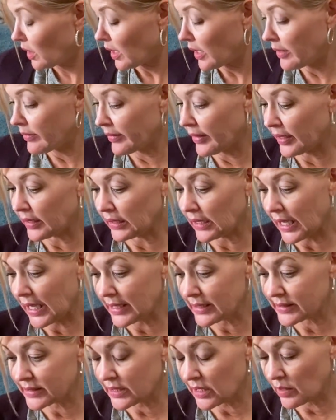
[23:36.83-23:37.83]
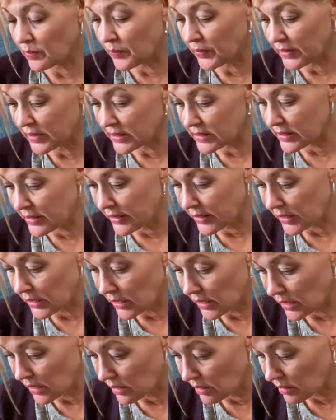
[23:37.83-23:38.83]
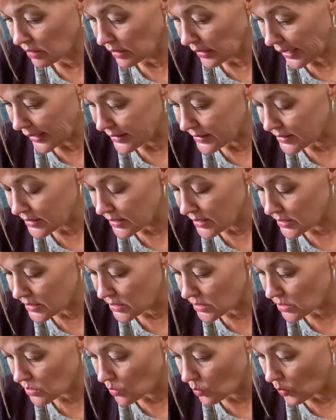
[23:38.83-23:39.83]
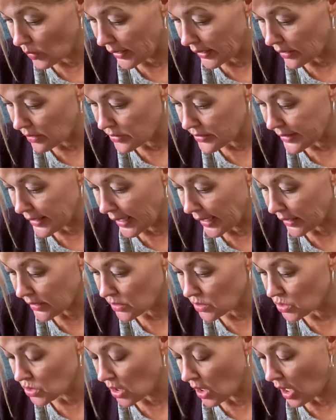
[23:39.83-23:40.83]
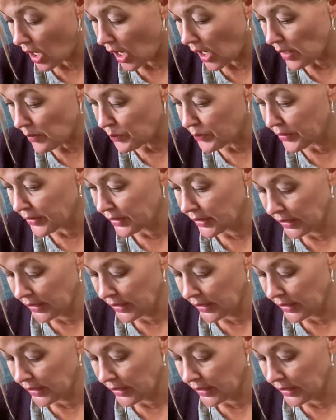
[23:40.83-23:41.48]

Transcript: And then last up is the Lexi square neck top.